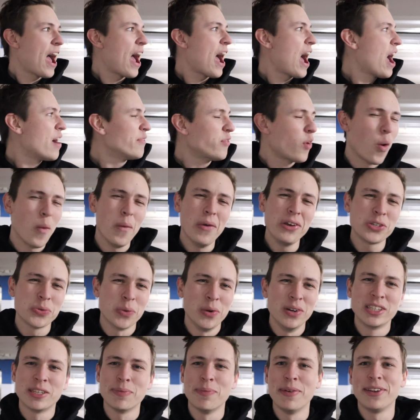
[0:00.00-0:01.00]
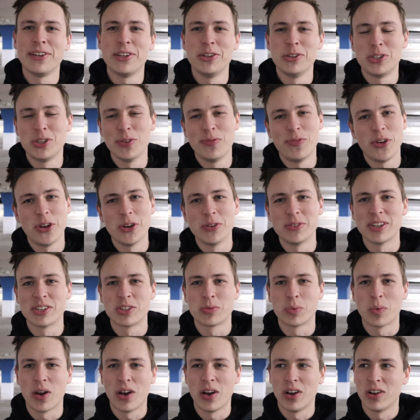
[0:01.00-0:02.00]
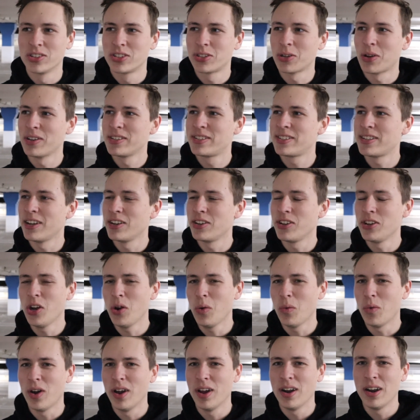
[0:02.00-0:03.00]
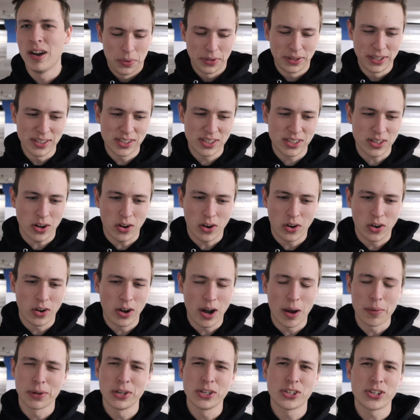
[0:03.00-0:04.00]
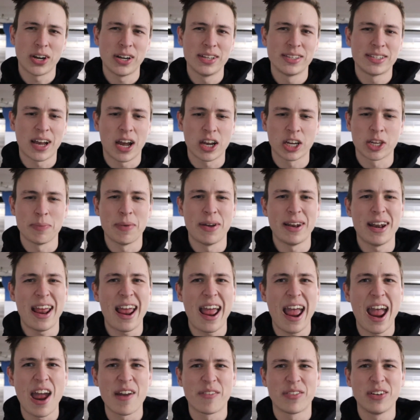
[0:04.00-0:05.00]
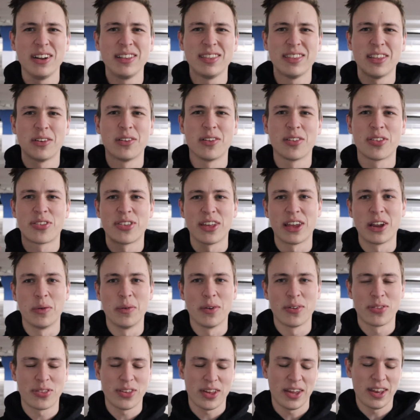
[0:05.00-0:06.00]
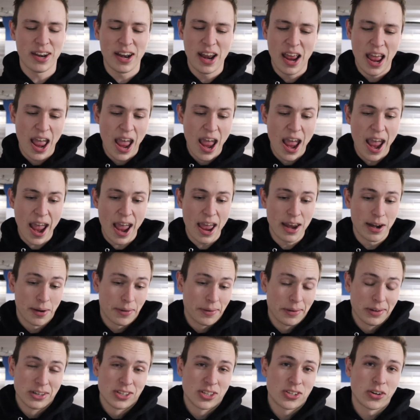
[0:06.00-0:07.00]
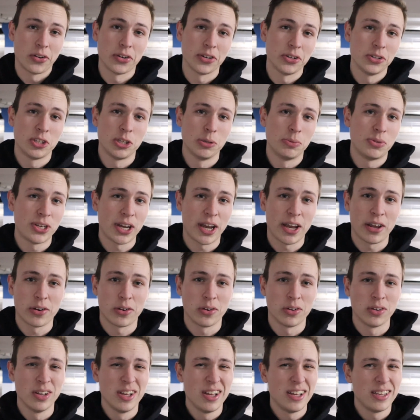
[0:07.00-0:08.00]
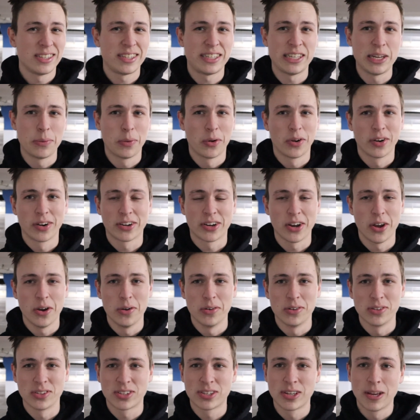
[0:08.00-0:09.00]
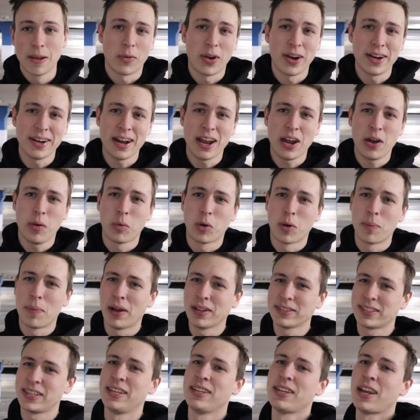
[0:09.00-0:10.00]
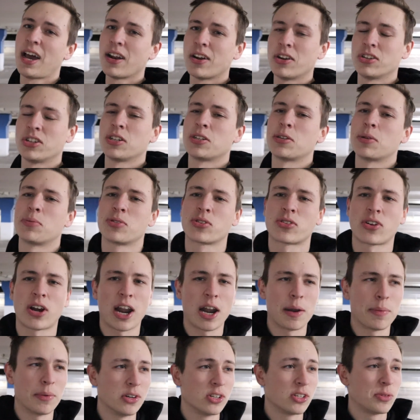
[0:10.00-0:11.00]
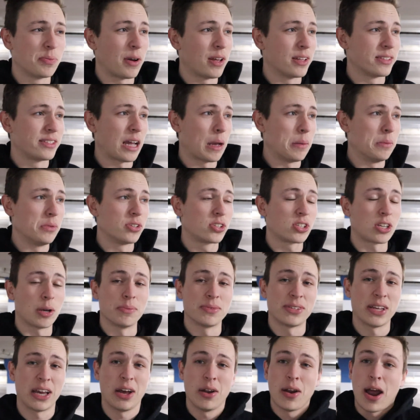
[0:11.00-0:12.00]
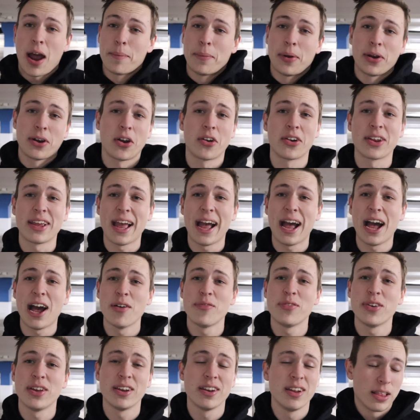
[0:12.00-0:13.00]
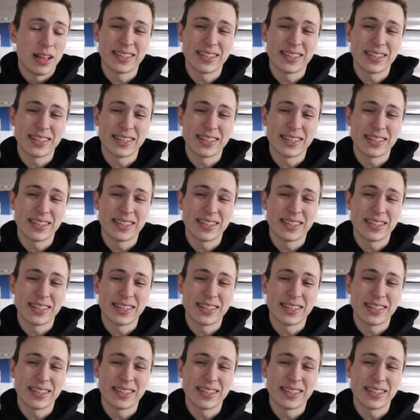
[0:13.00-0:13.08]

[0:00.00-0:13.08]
I've always wanted to make YouTube videos as well, so I said, you know what, with this car, I'm gonna try to document every little thing with it, and I'm gonna start a YouTube channel, see where it goes. Right now, we're about to hit 900 subscribers. By the time this comes out, I might already have it.